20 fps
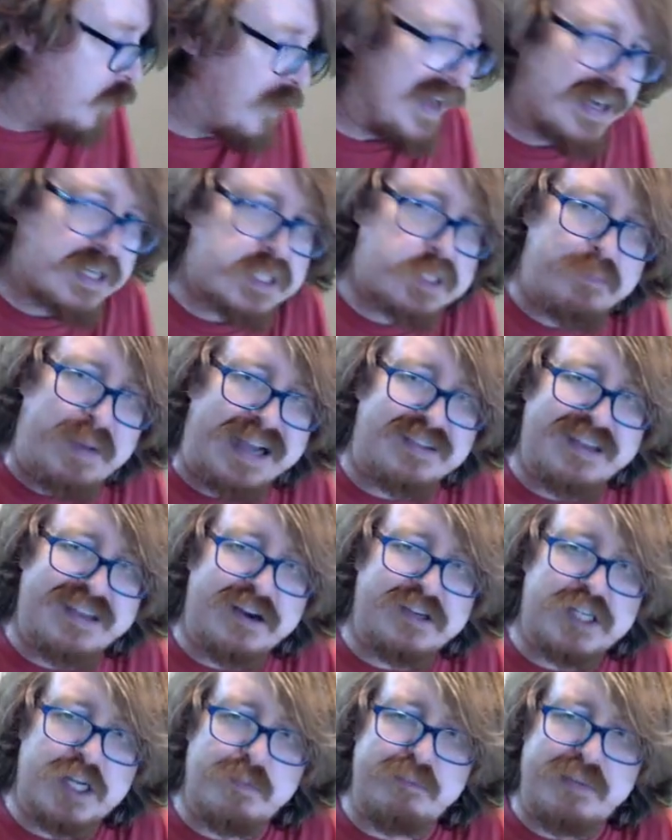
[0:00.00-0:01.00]
we expect there
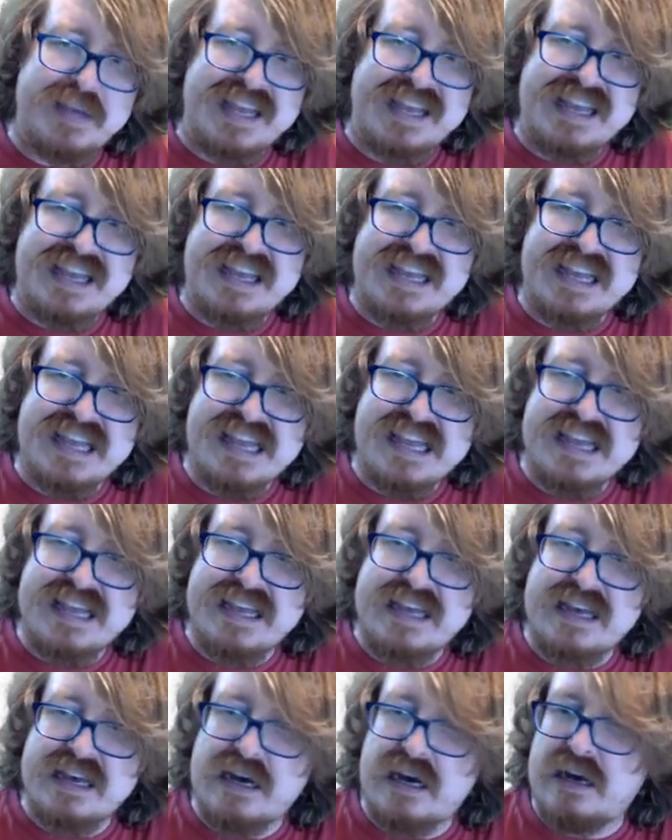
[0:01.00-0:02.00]
to
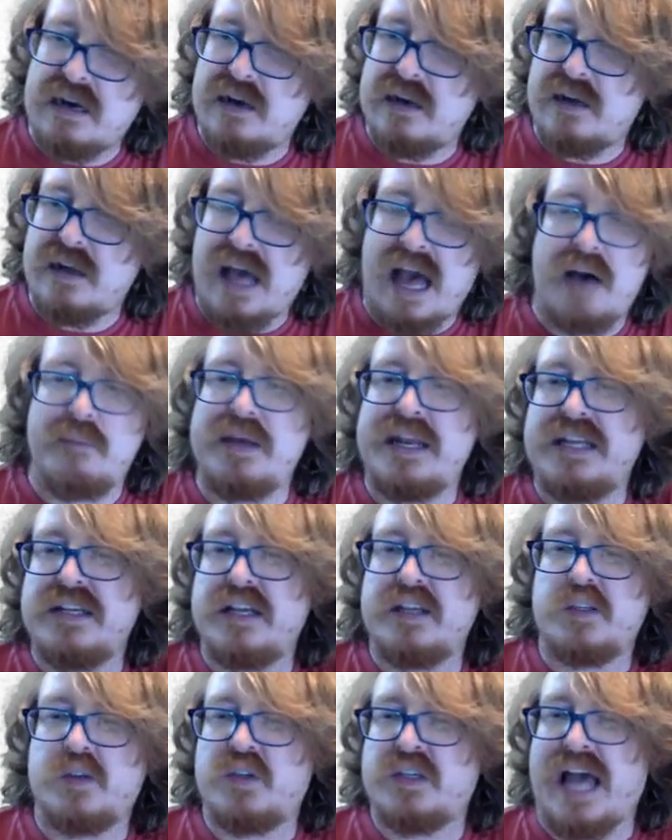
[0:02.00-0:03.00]
be, how many
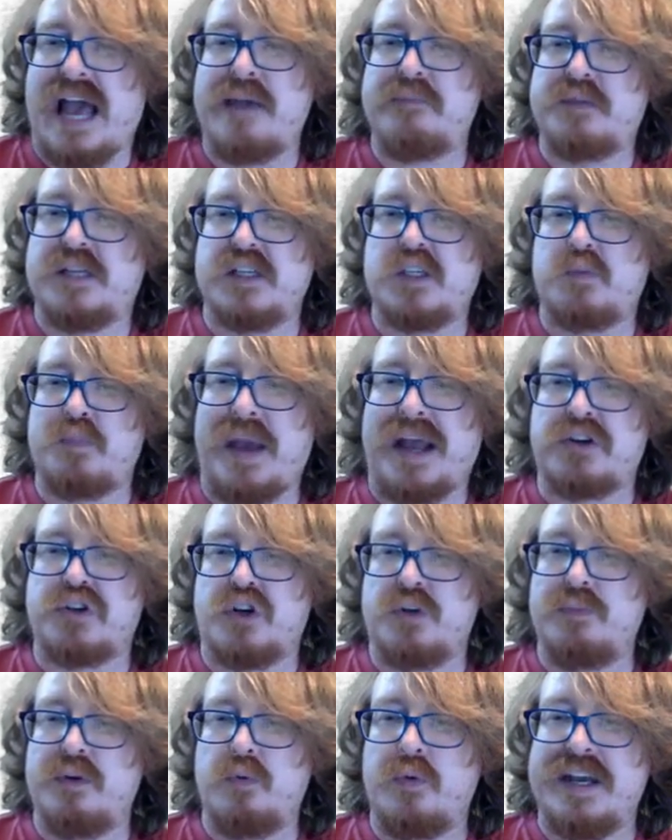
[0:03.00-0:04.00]
types of
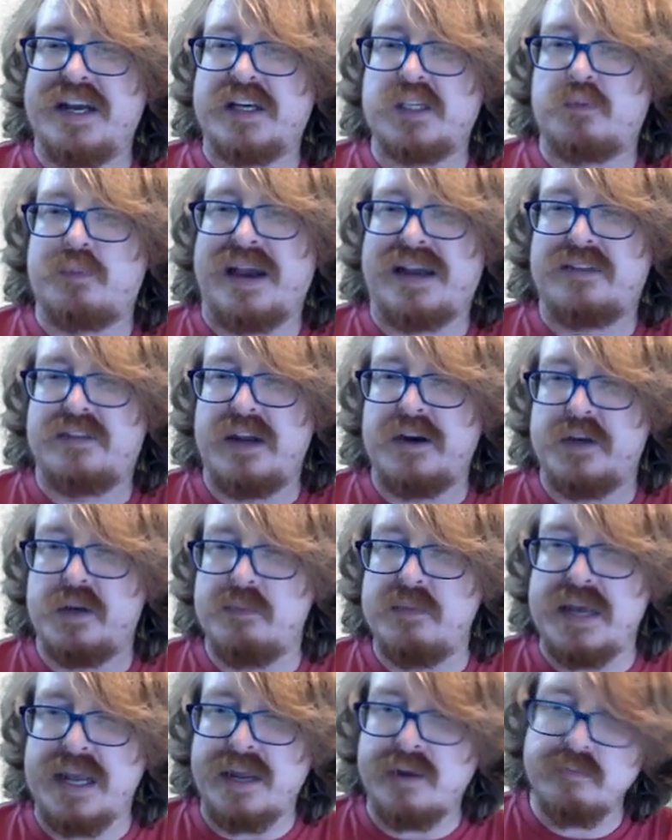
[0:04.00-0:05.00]
spectrum would we expect there to
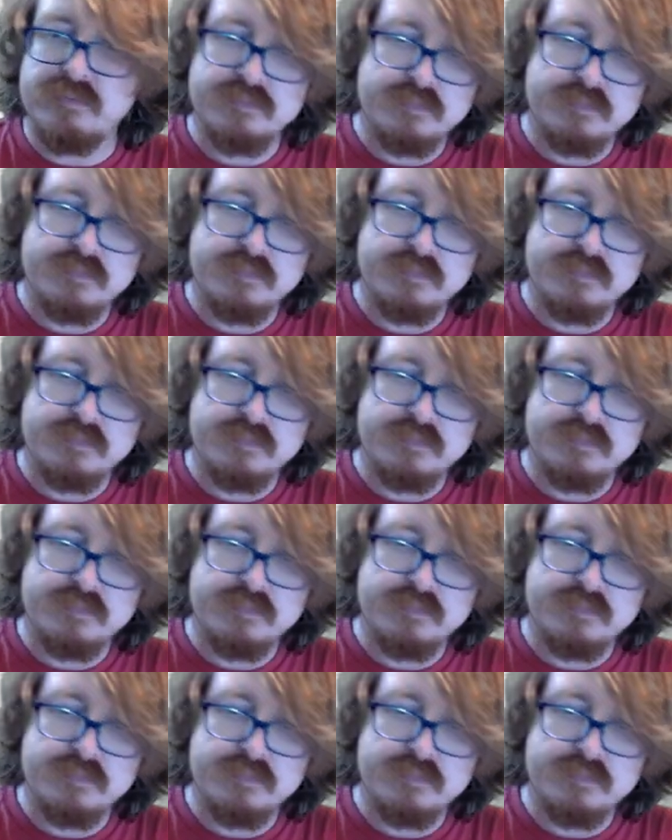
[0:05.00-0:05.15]
be?